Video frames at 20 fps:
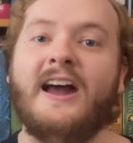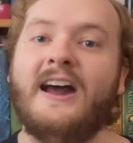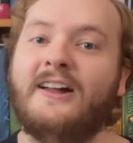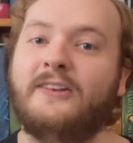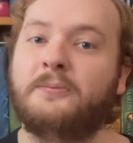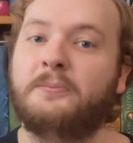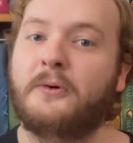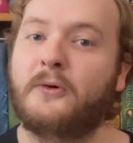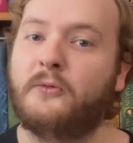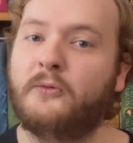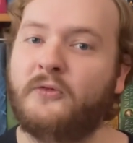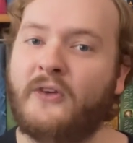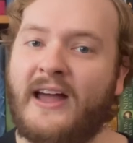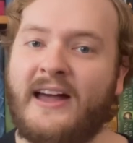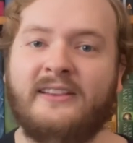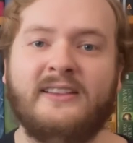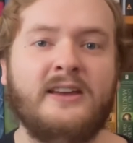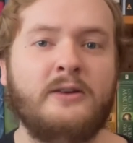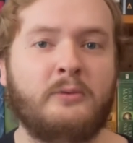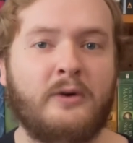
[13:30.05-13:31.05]
It's
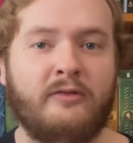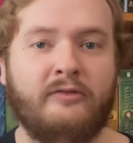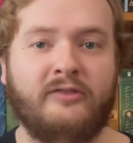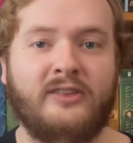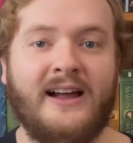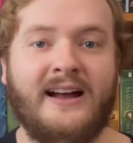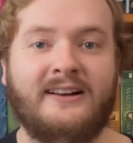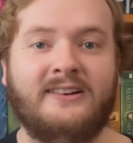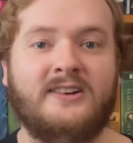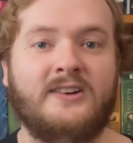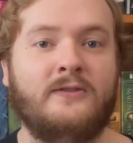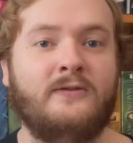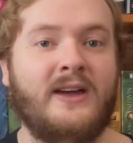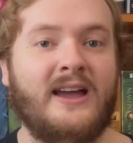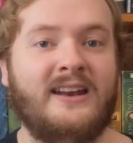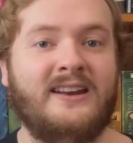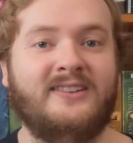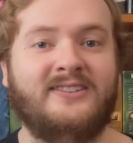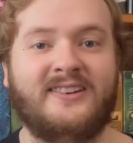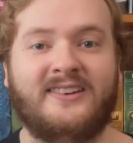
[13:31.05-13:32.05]
profoundly reflective
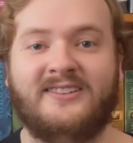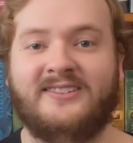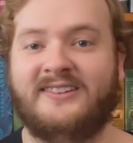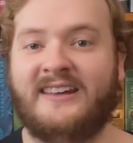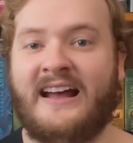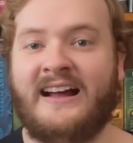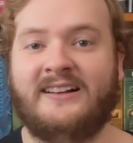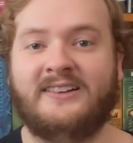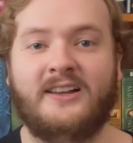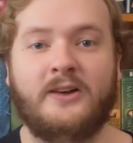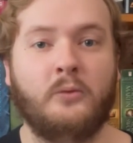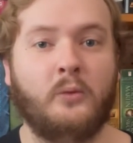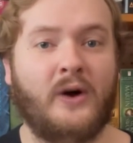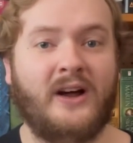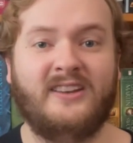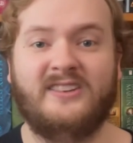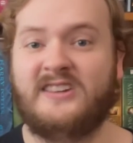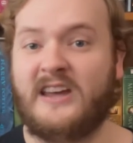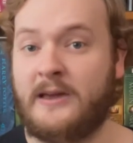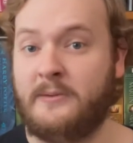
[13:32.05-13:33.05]
and is exactly
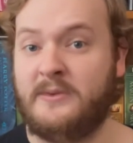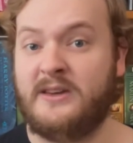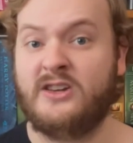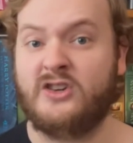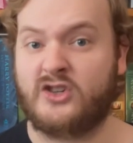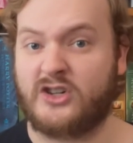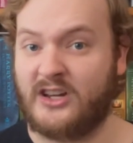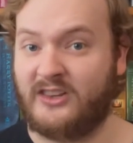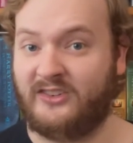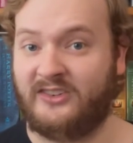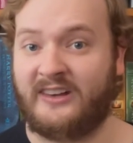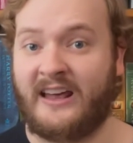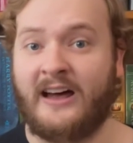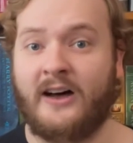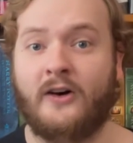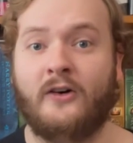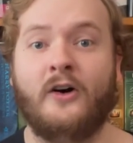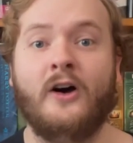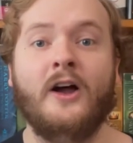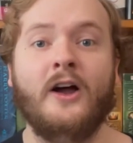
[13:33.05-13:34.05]
what Damien
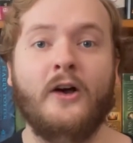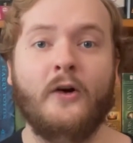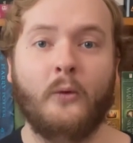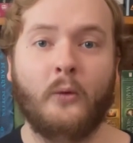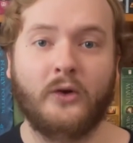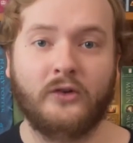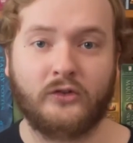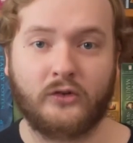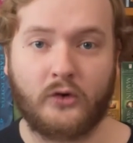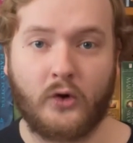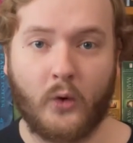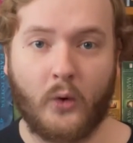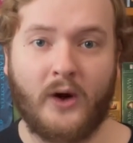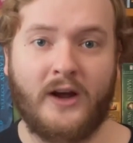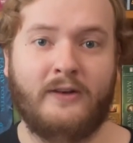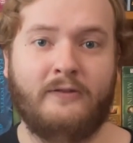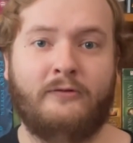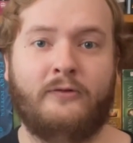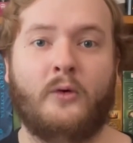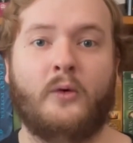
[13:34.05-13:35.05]
Chazelle was
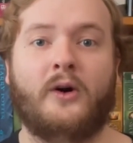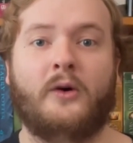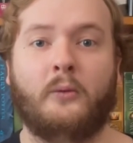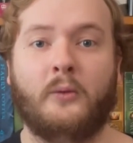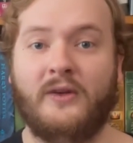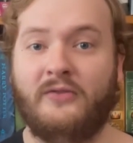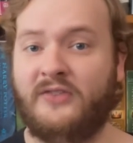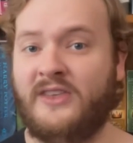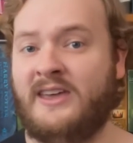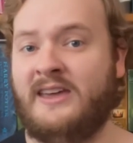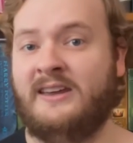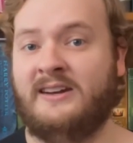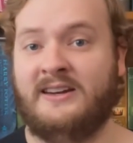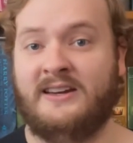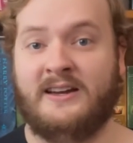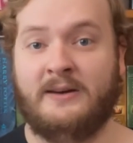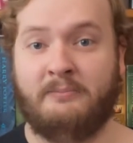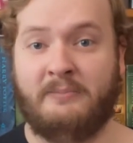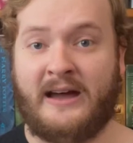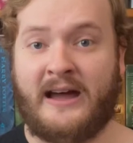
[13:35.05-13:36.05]
going for with the
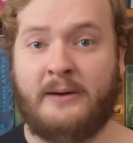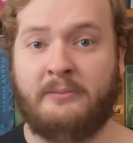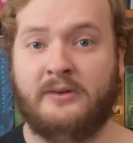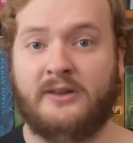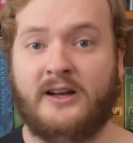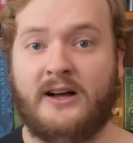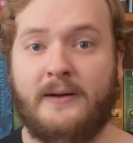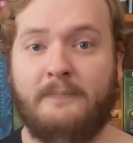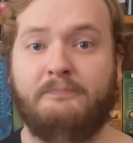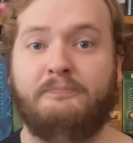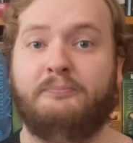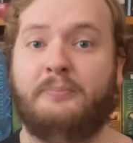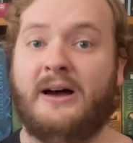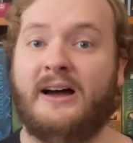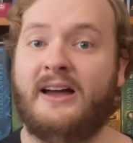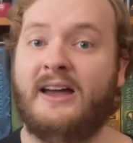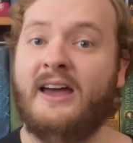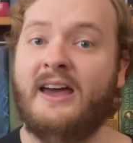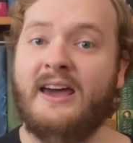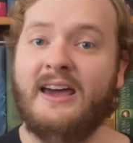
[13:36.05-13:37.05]
ending of Babylon.
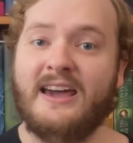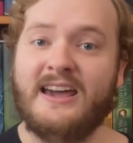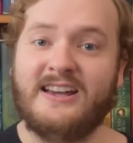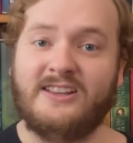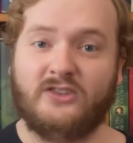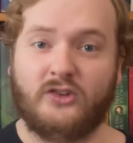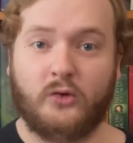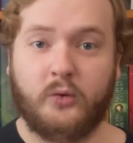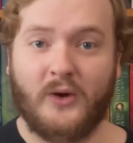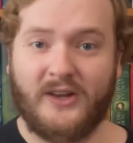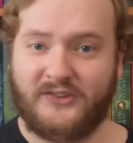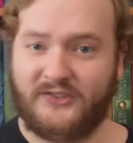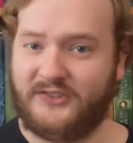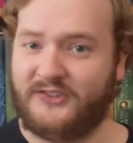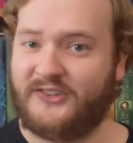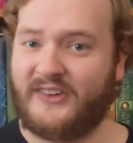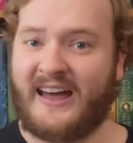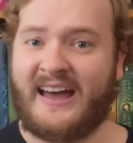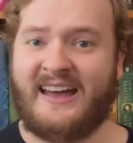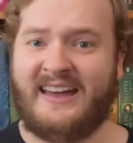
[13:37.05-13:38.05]
But he
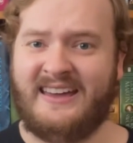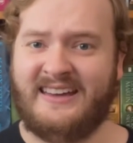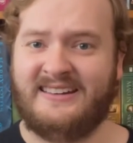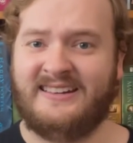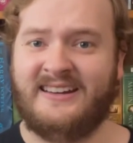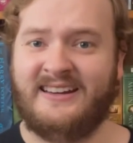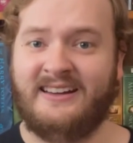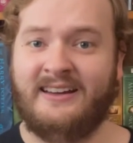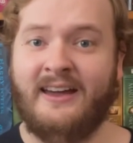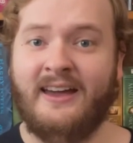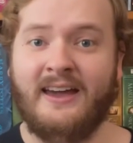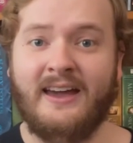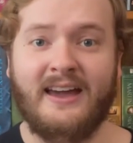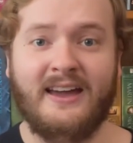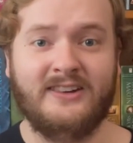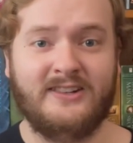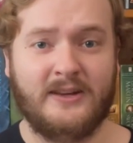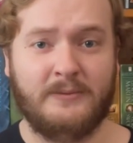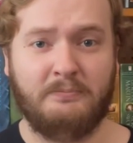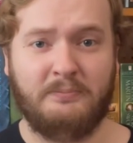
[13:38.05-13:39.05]
twists that ending
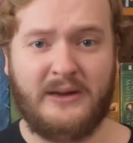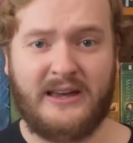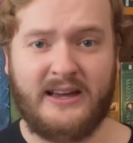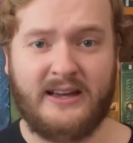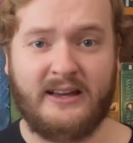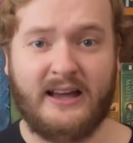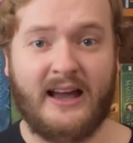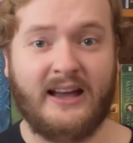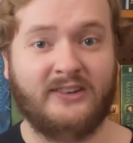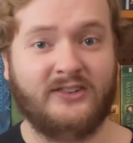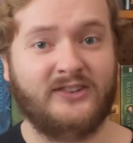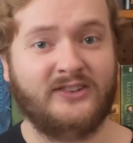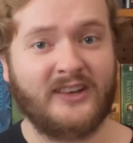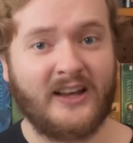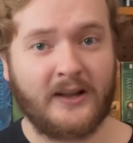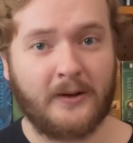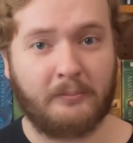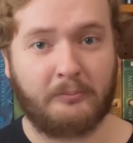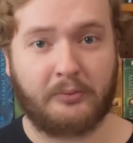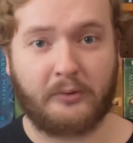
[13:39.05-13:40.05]
into being a
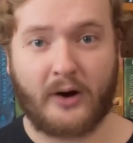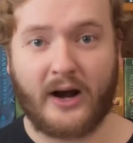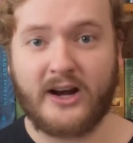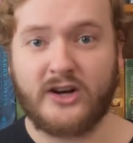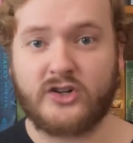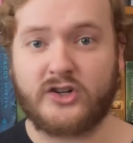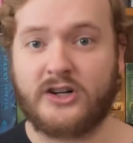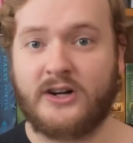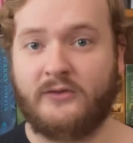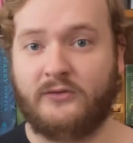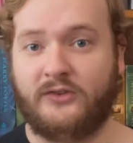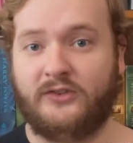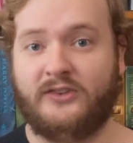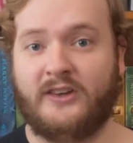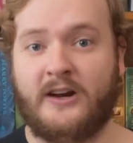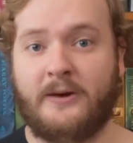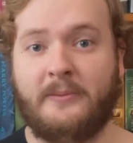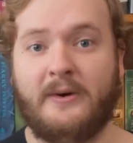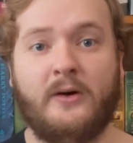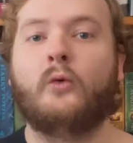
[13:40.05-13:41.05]
celebration of
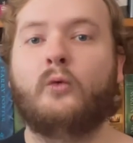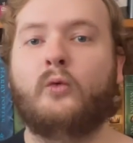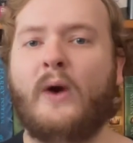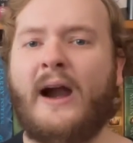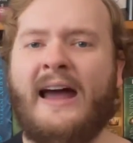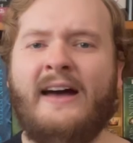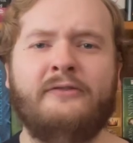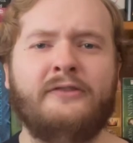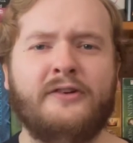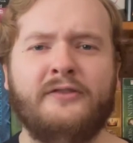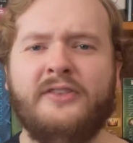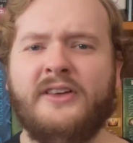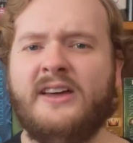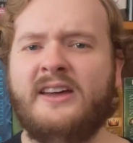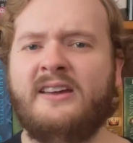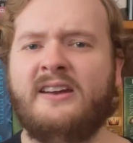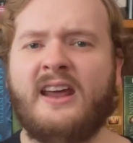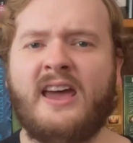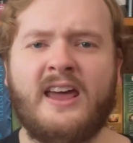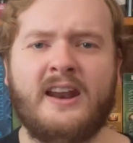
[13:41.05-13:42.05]
cinema rather
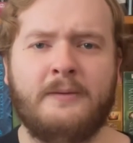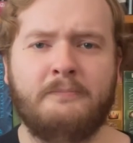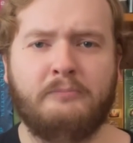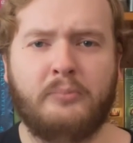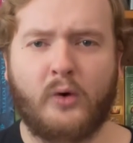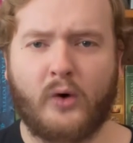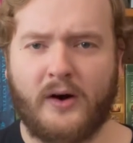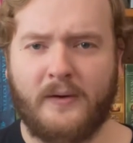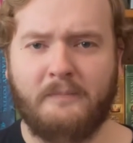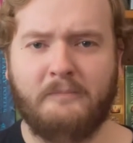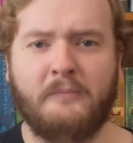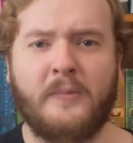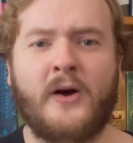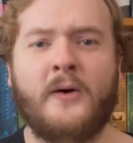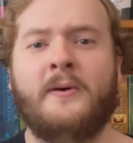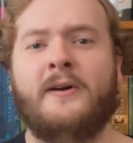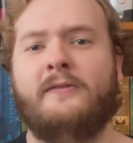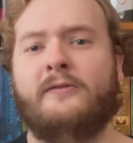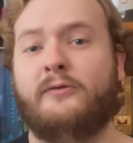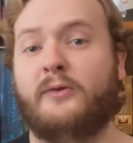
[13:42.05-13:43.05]
than an important
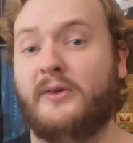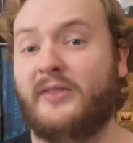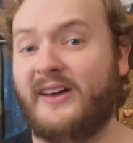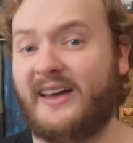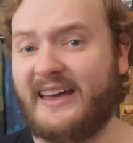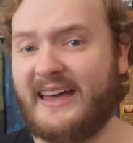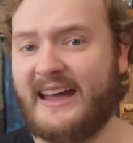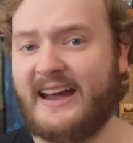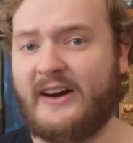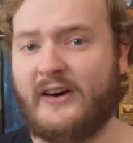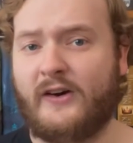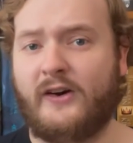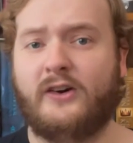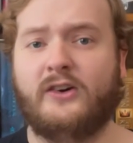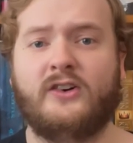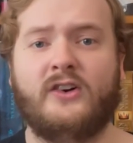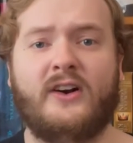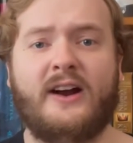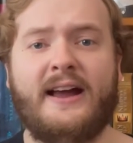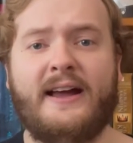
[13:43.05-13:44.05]
moment for the
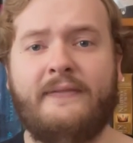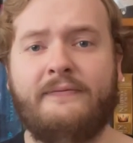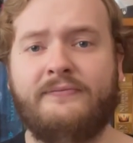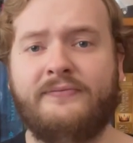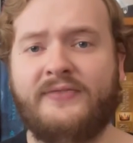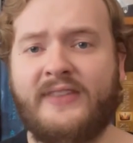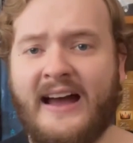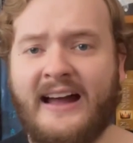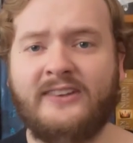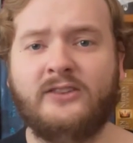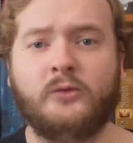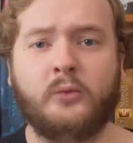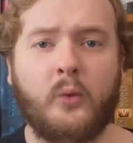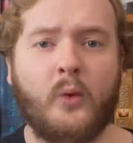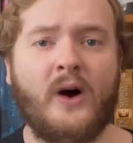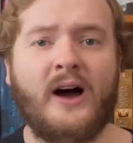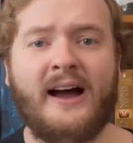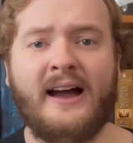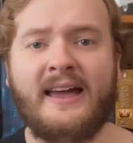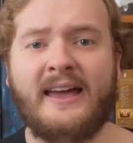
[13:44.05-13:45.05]
character. And that's
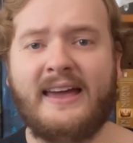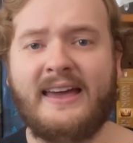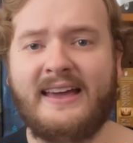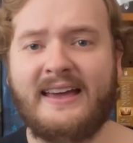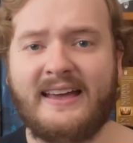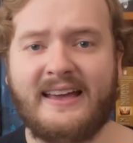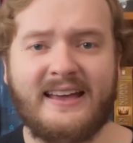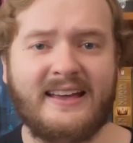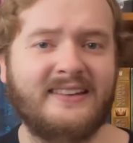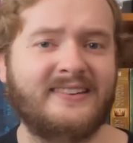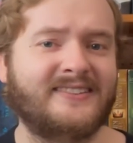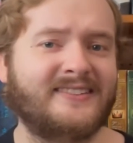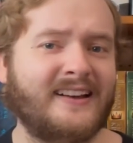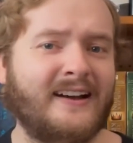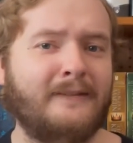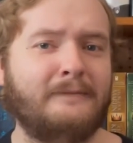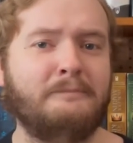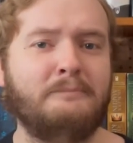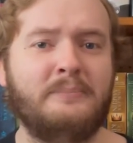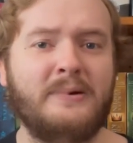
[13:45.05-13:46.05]
why it ends
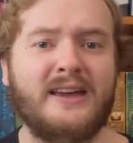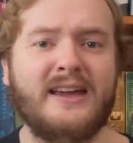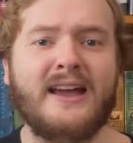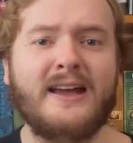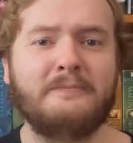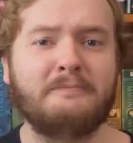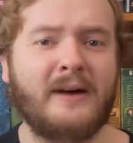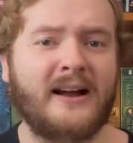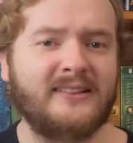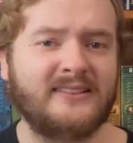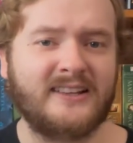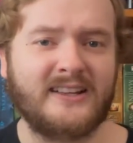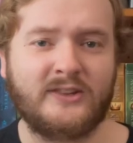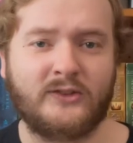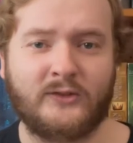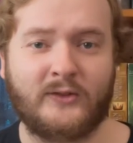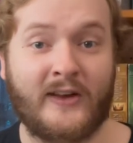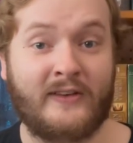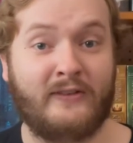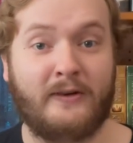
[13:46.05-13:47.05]
up being my
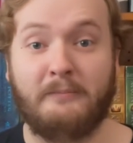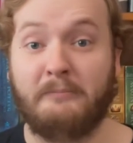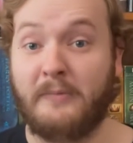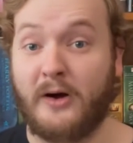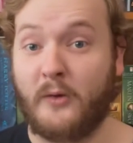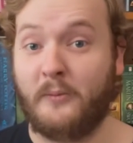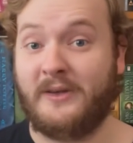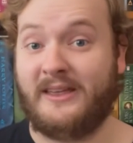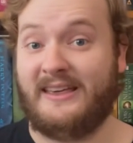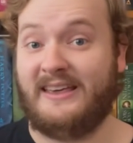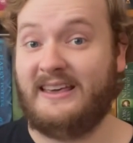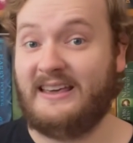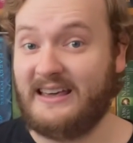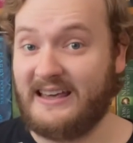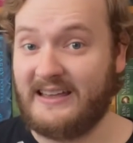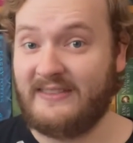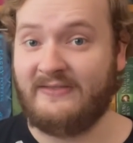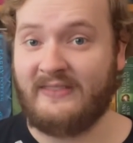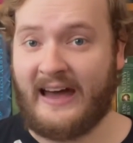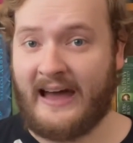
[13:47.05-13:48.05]
least favorite moment
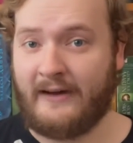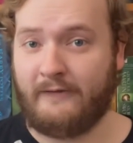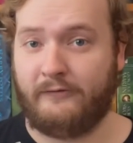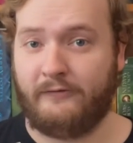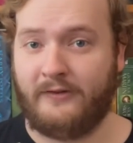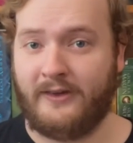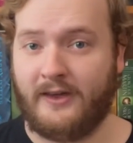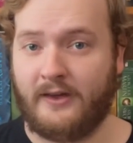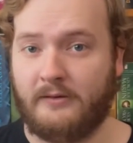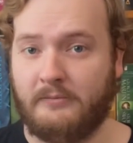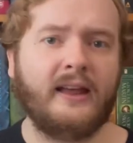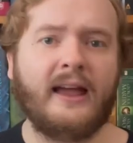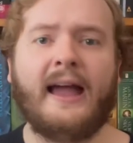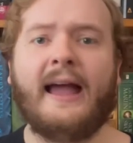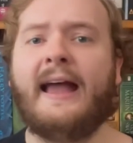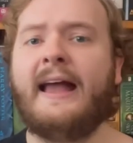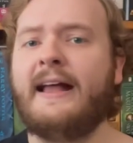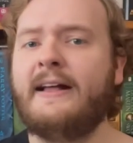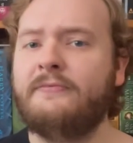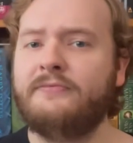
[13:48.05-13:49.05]
in that film,
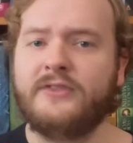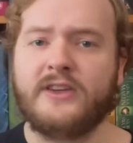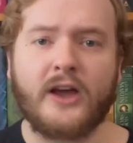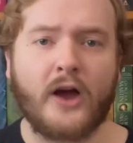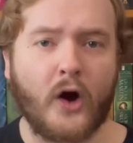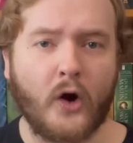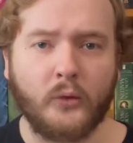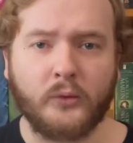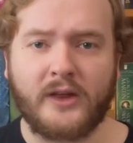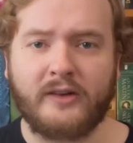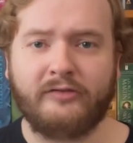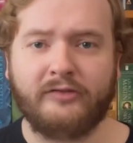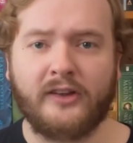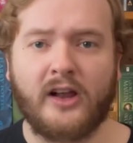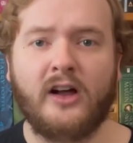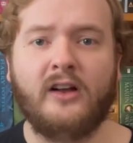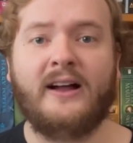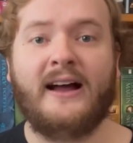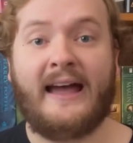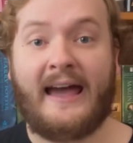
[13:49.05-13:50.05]
and the only
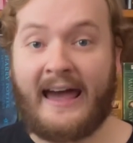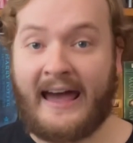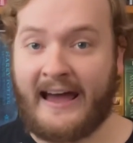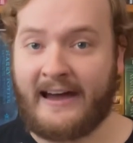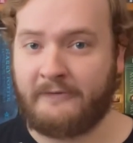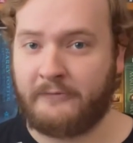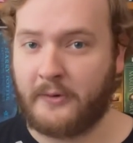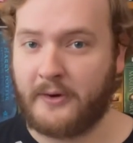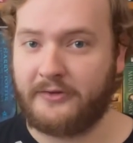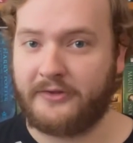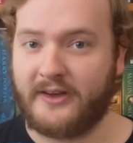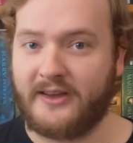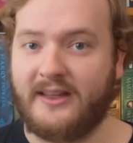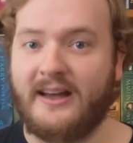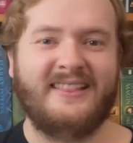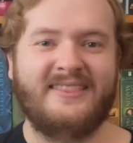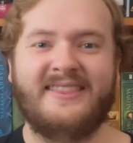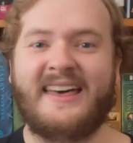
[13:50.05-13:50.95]
flaw I have with it.